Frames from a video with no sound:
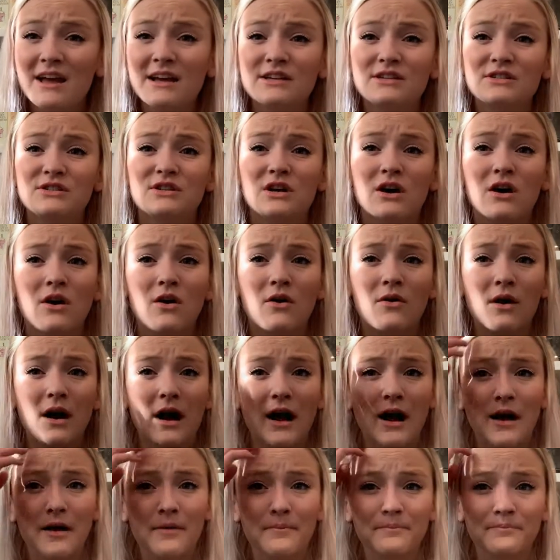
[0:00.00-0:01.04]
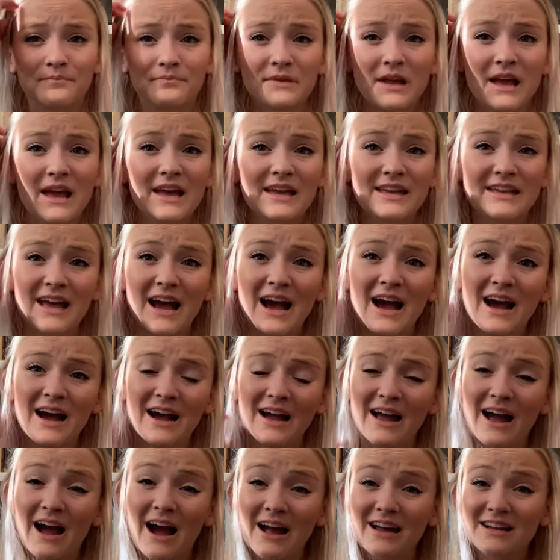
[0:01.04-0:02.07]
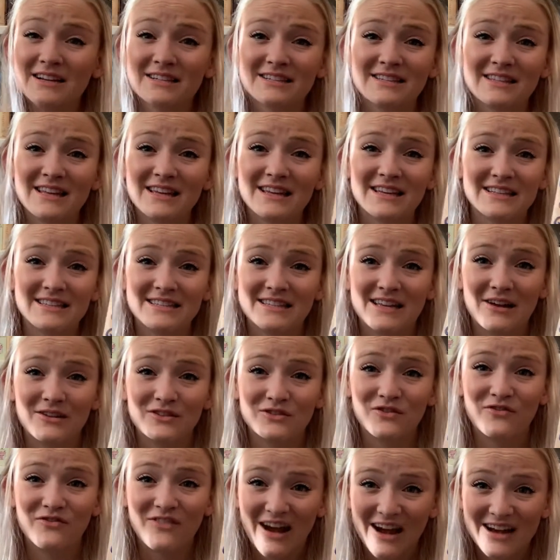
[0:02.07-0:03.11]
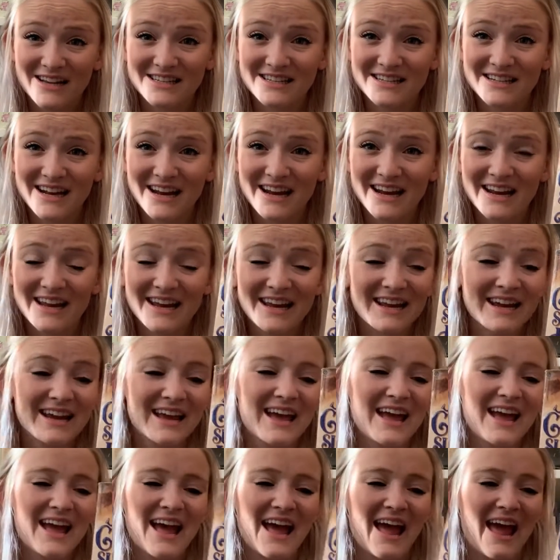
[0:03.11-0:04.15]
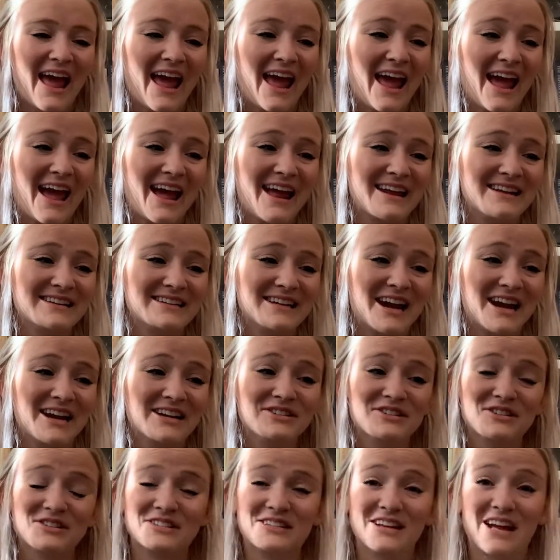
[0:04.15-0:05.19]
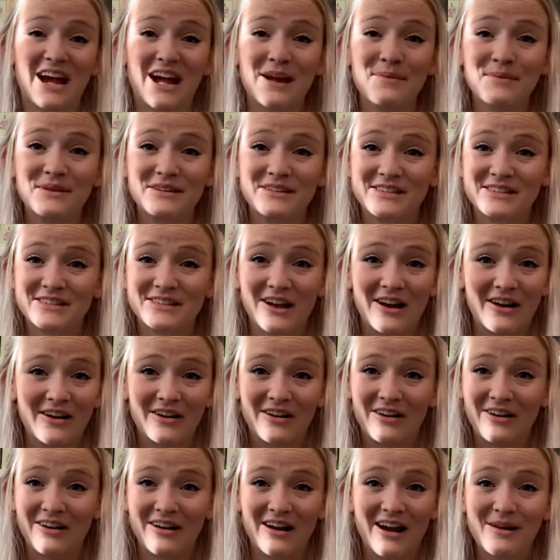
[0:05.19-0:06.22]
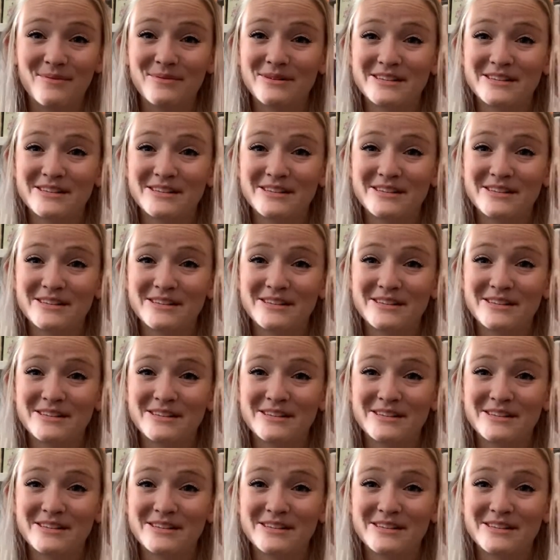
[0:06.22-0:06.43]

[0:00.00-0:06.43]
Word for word: So yeah, I just think it sounds fascinating. And I'm a sucker